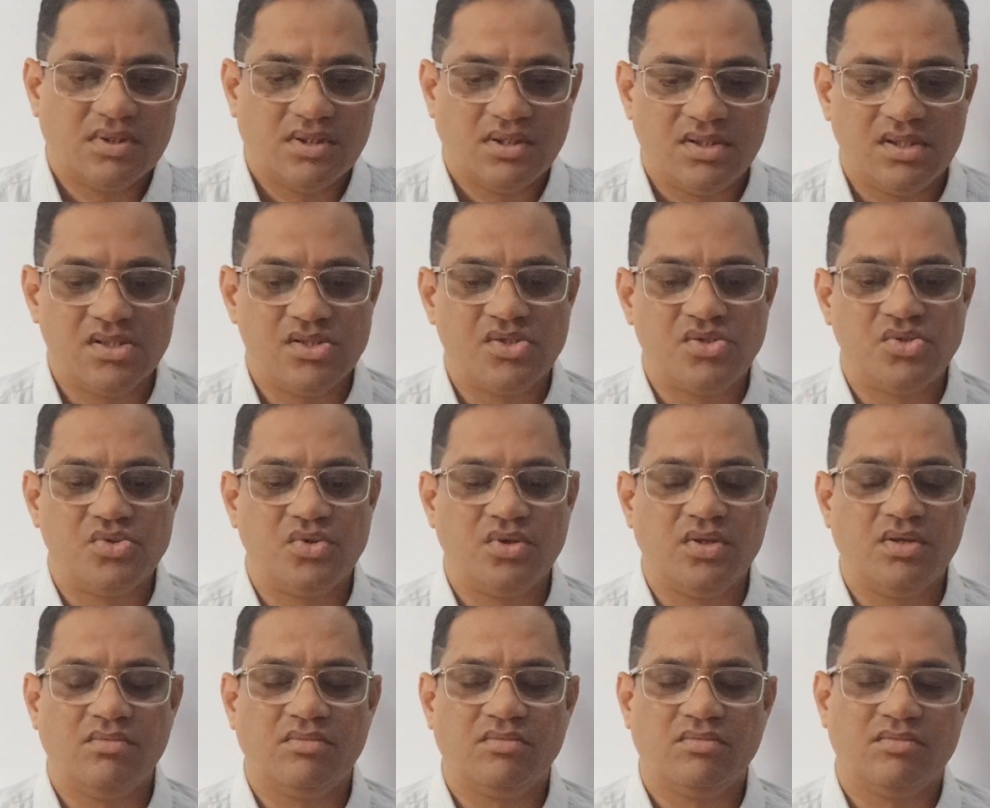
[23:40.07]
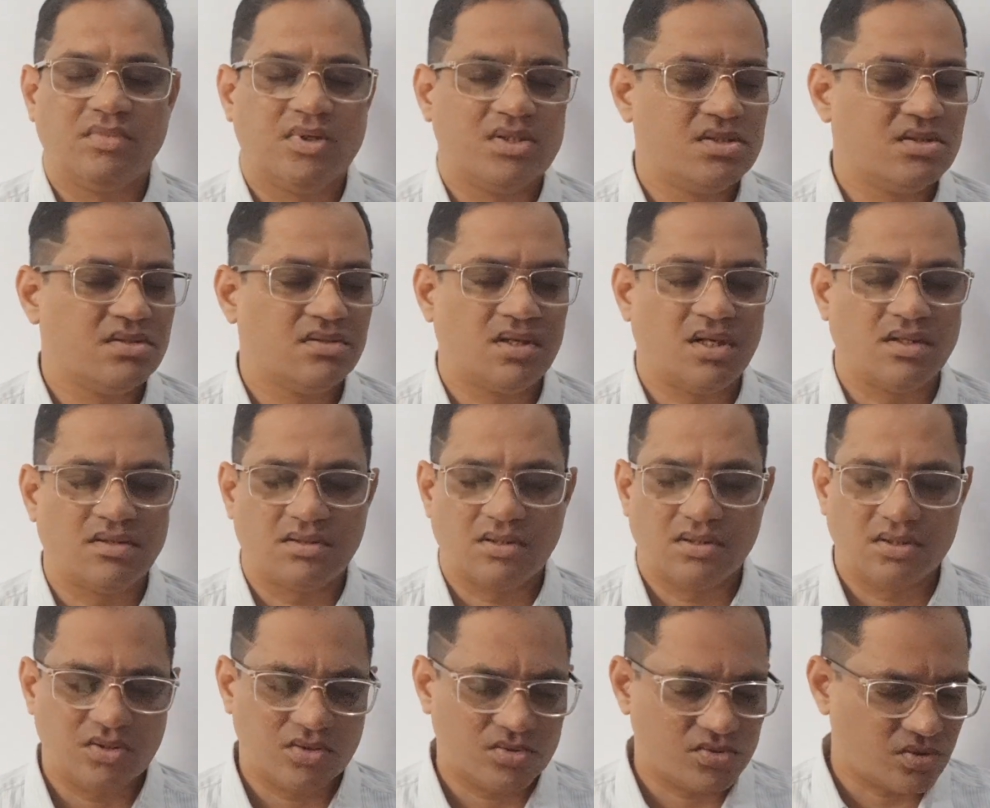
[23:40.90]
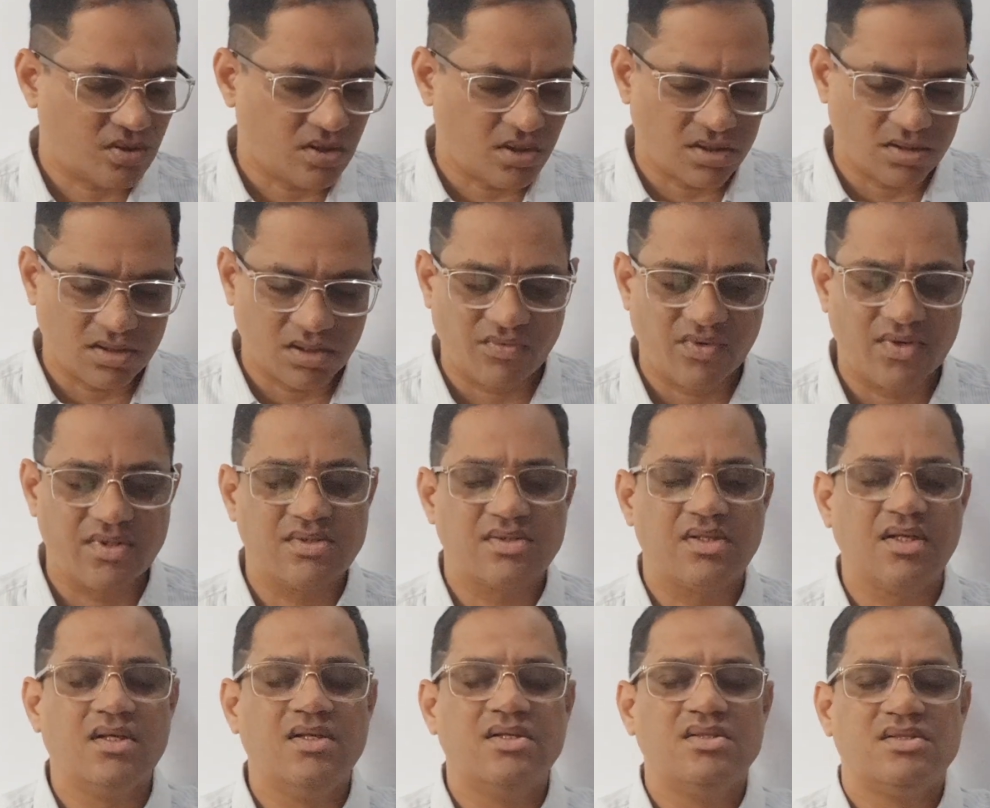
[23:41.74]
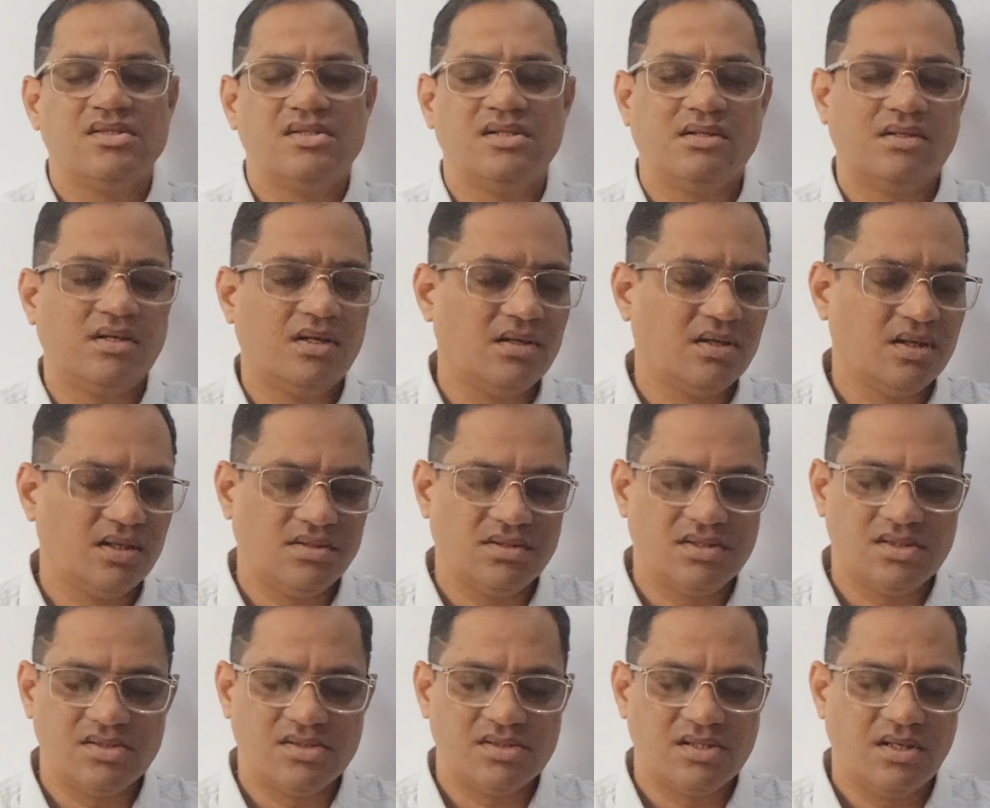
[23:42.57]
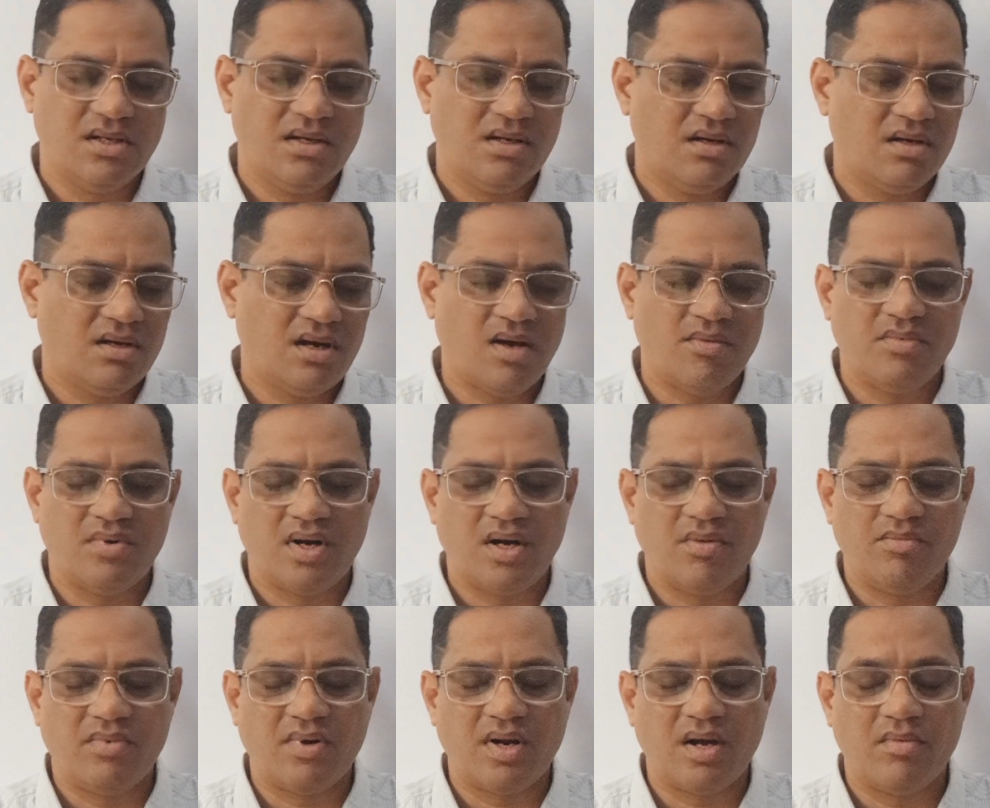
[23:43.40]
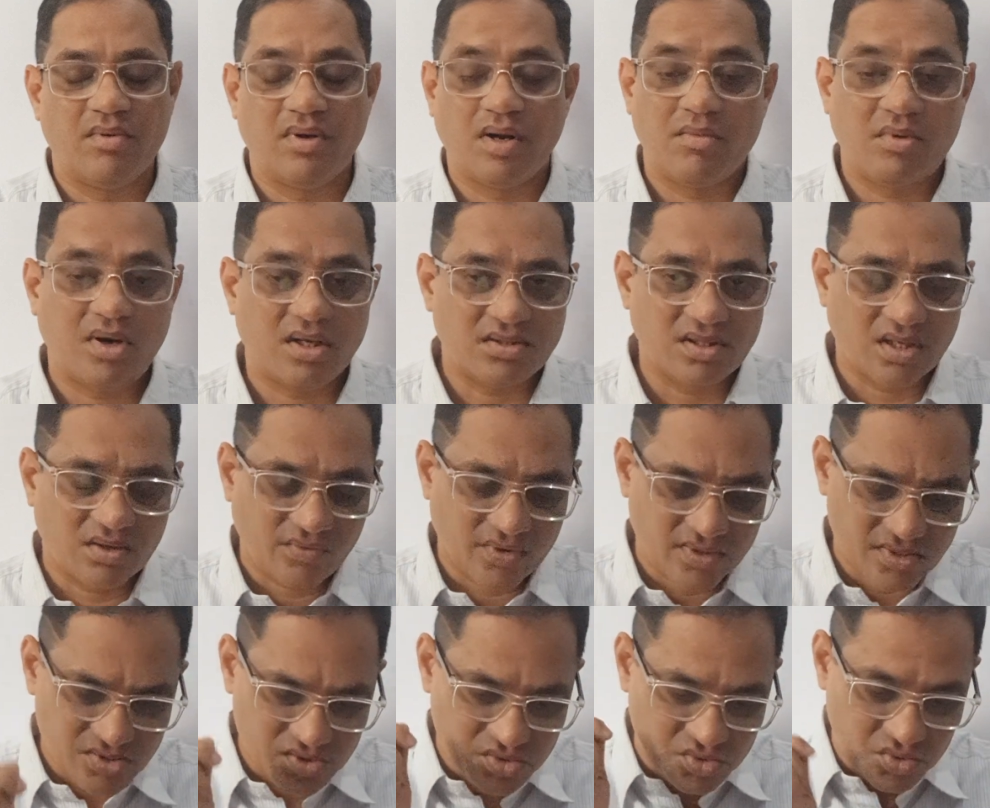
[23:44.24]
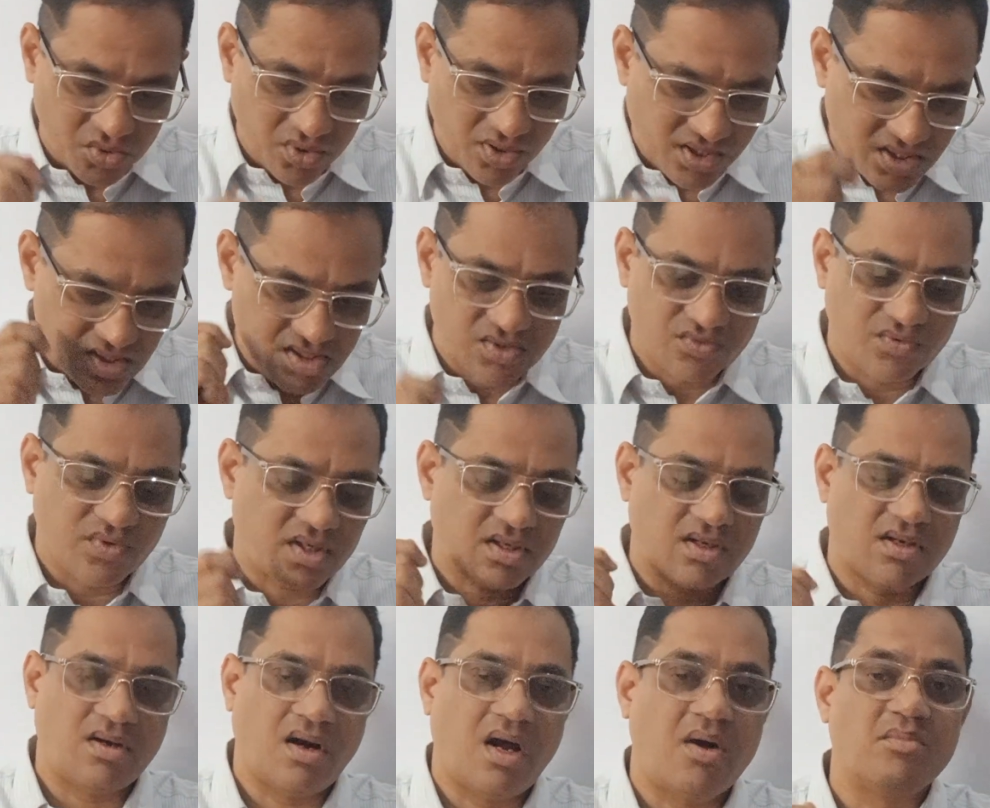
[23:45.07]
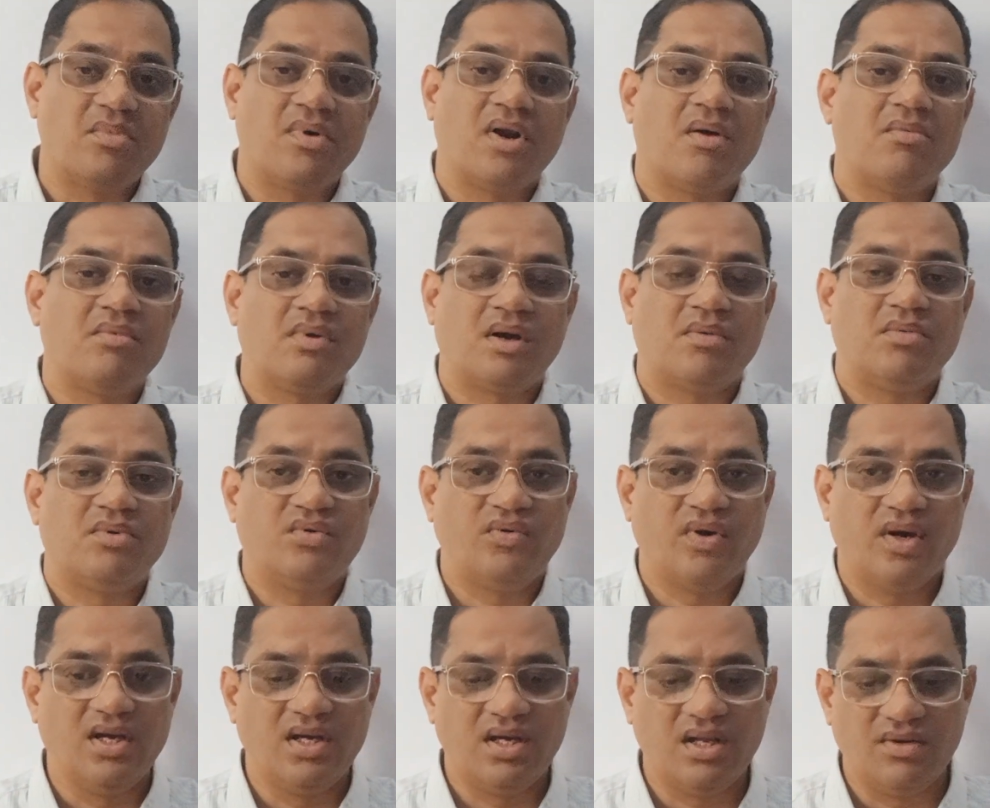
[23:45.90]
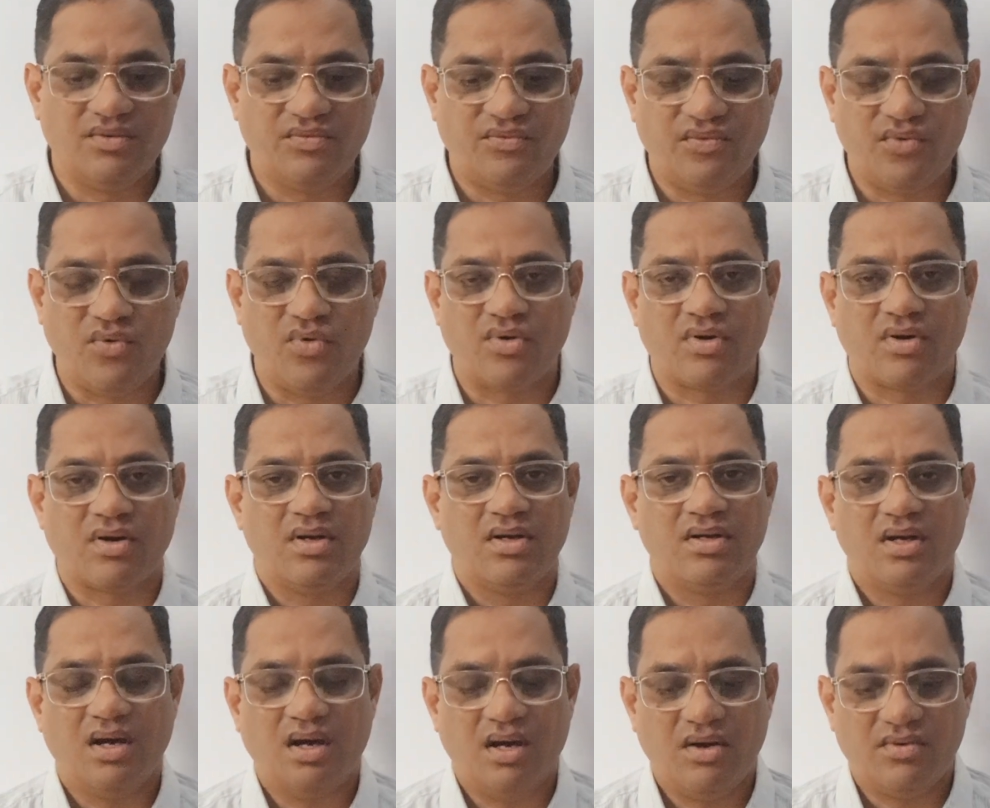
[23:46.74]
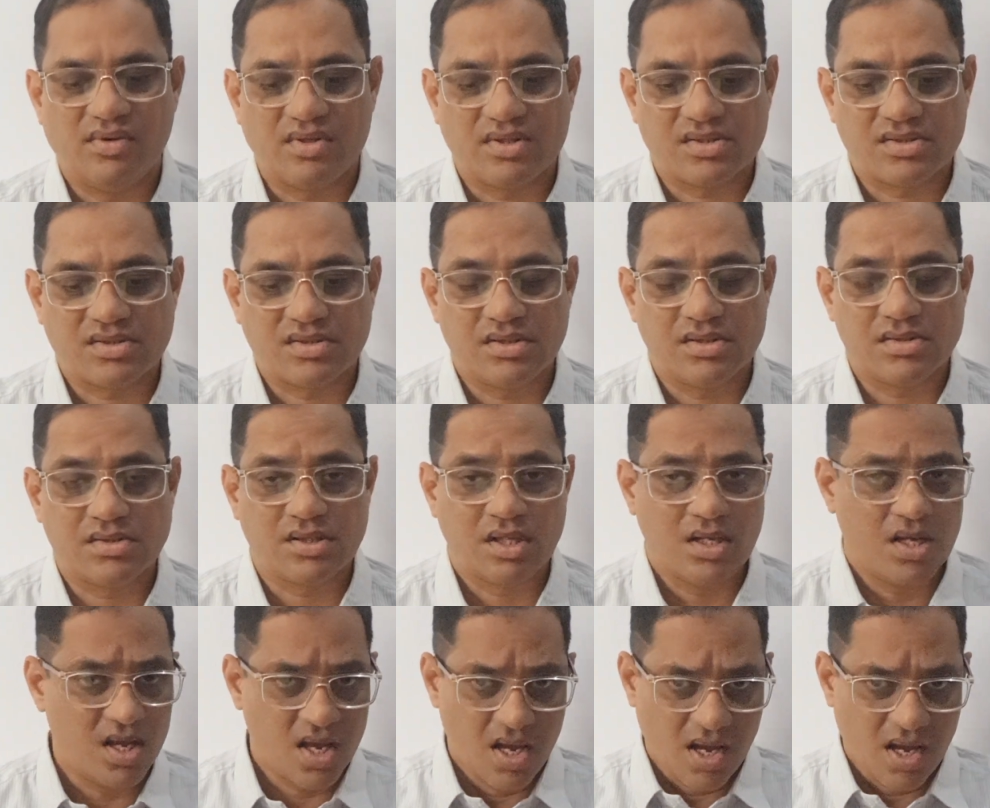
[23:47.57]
He is doing Bhajan Ratran Divas, or otherwise sitting like this. Ram Ram Ram Ram. Otherwise doing his work. Ram Ram Ram. 24. Ours is.